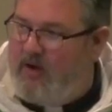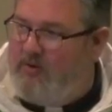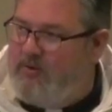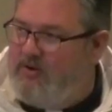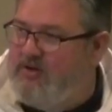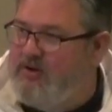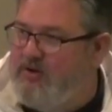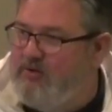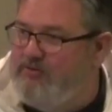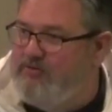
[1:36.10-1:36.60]

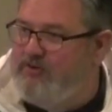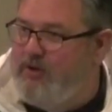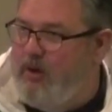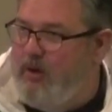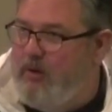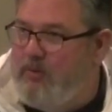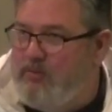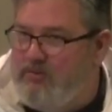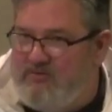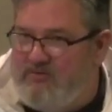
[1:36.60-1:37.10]
years
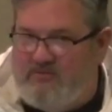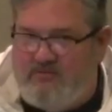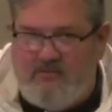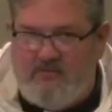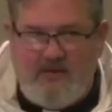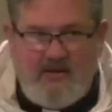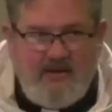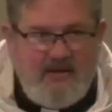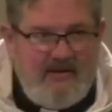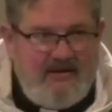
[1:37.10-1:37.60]
ago. It was
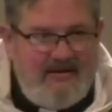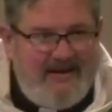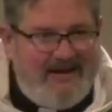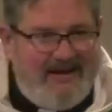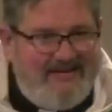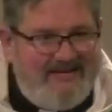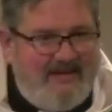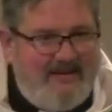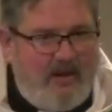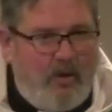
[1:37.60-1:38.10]

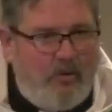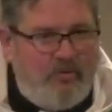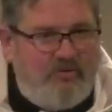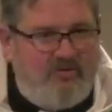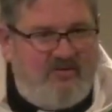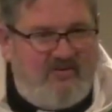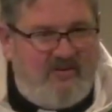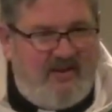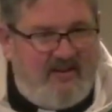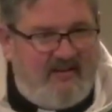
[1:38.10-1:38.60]

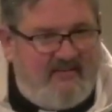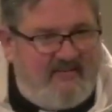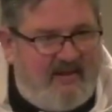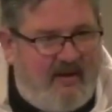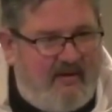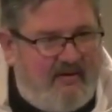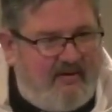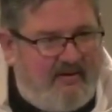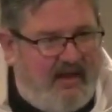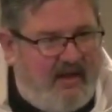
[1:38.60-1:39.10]
1906
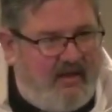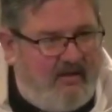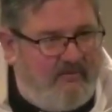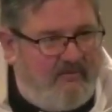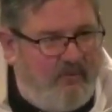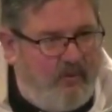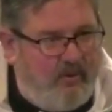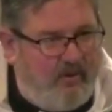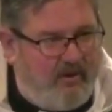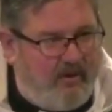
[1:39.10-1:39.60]
out in
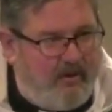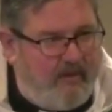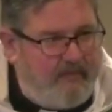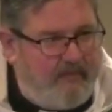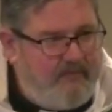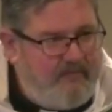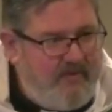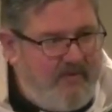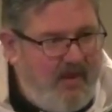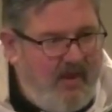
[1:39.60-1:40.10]
California.
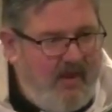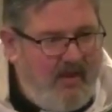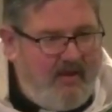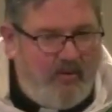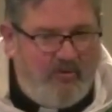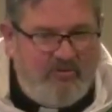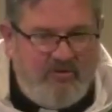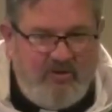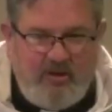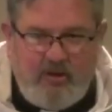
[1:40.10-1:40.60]
There
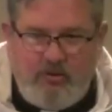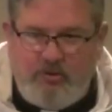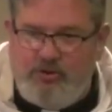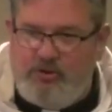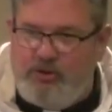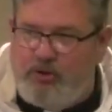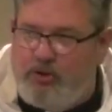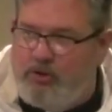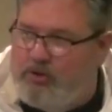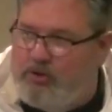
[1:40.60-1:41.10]
was a little
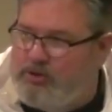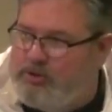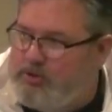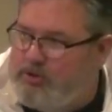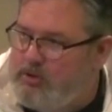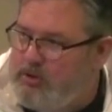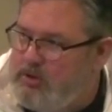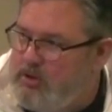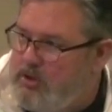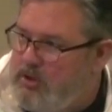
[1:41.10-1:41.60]
church
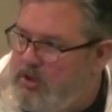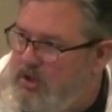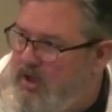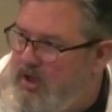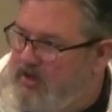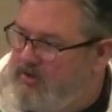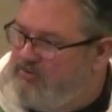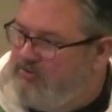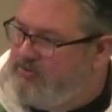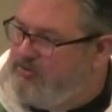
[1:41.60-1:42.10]

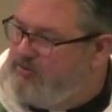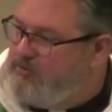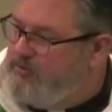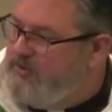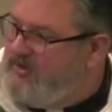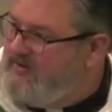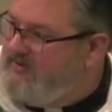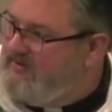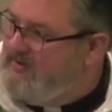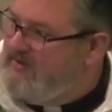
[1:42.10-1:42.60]
on a
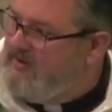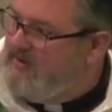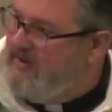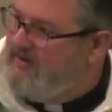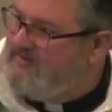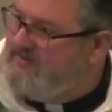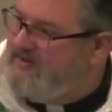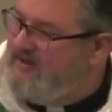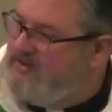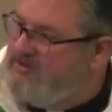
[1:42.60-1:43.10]
street in
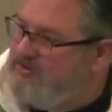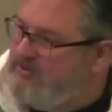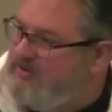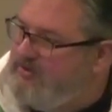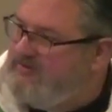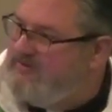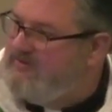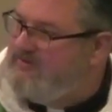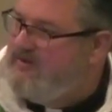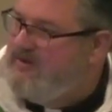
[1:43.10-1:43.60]
Los
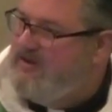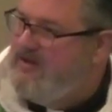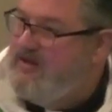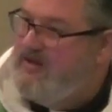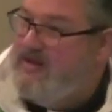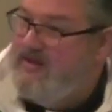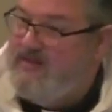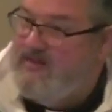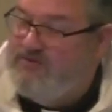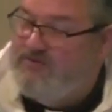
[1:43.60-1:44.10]
Angeles,
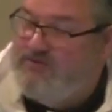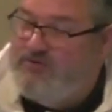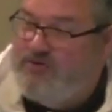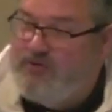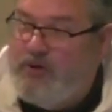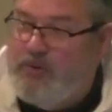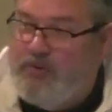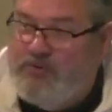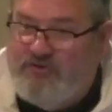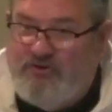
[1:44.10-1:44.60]
and the
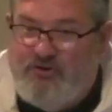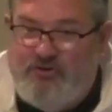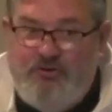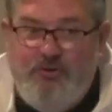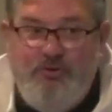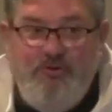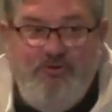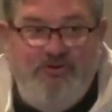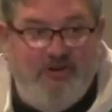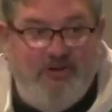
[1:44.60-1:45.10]
street was
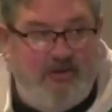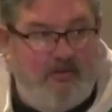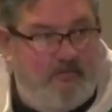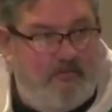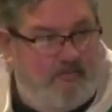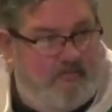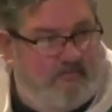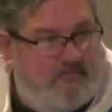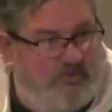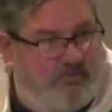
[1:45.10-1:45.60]
Azusa.
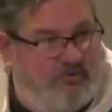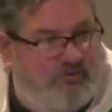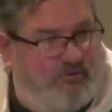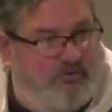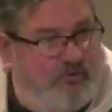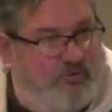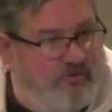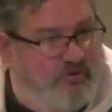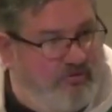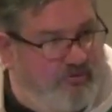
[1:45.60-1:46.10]
It was
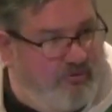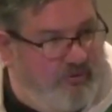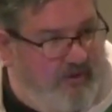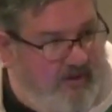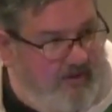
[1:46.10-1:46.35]
Azusa Street.